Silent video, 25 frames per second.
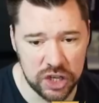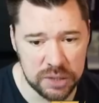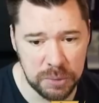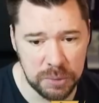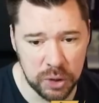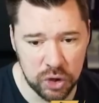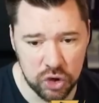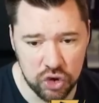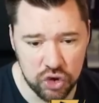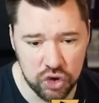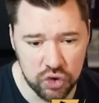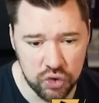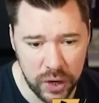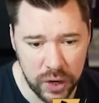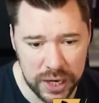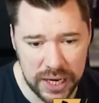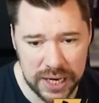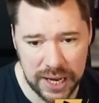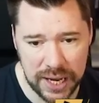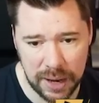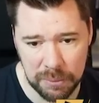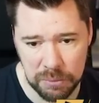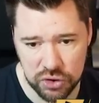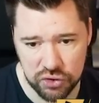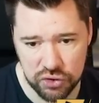but great
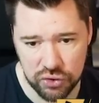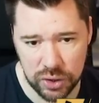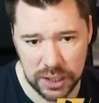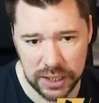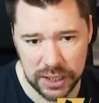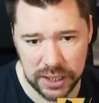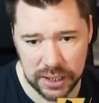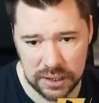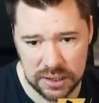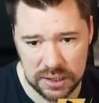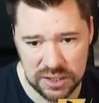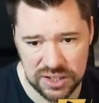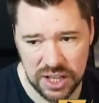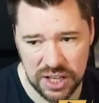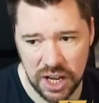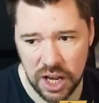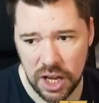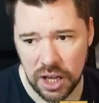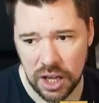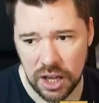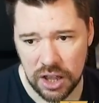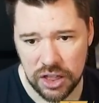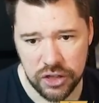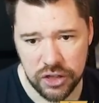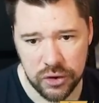chemistry links
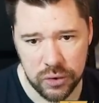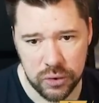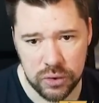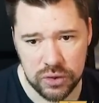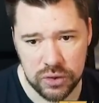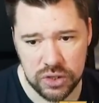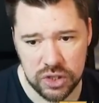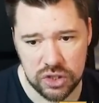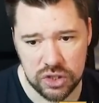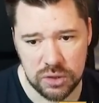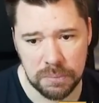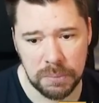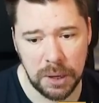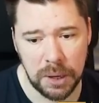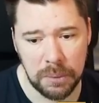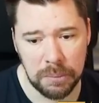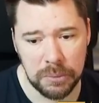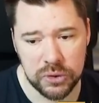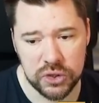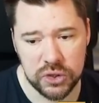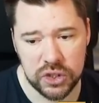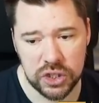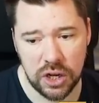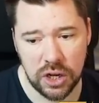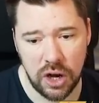through to Jamal
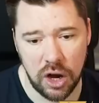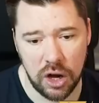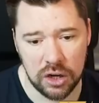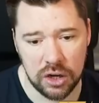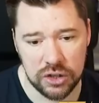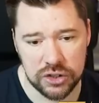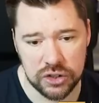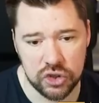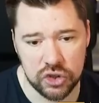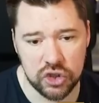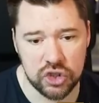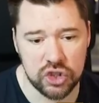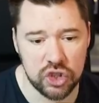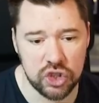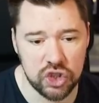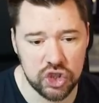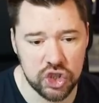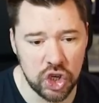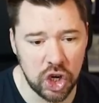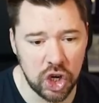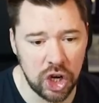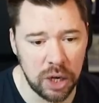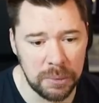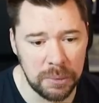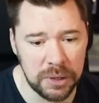Musiala. So just a
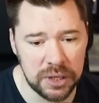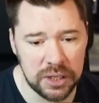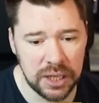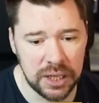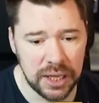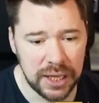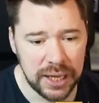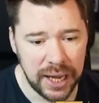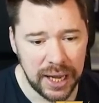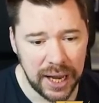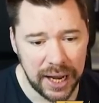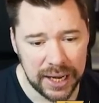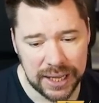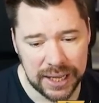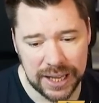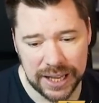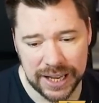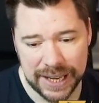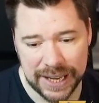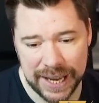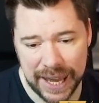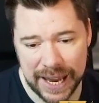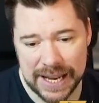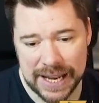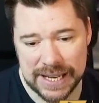German and a
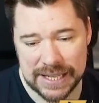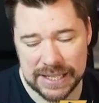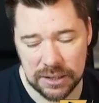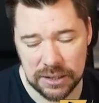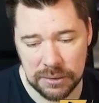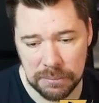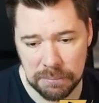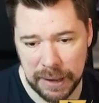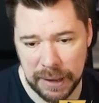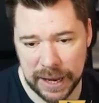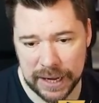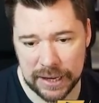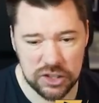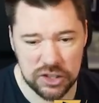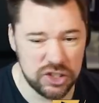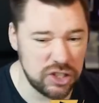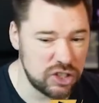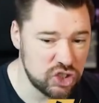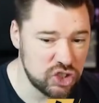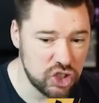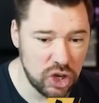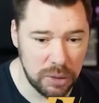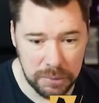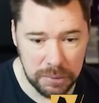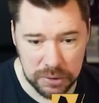Canadian manager.
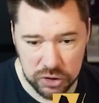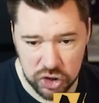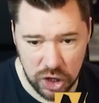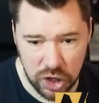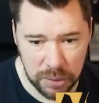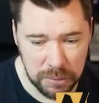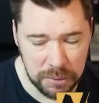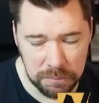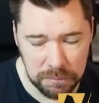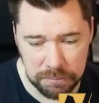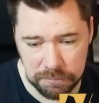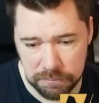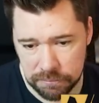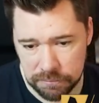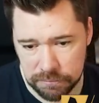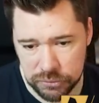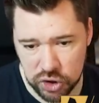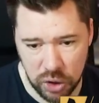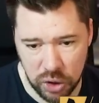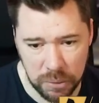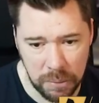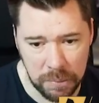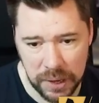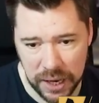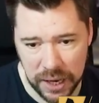German
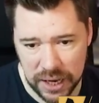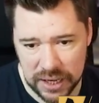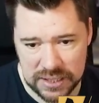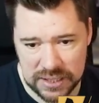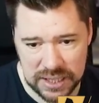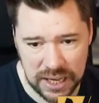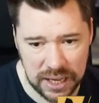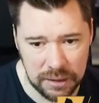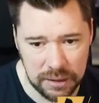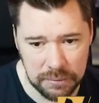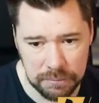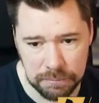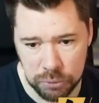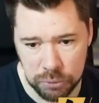player to get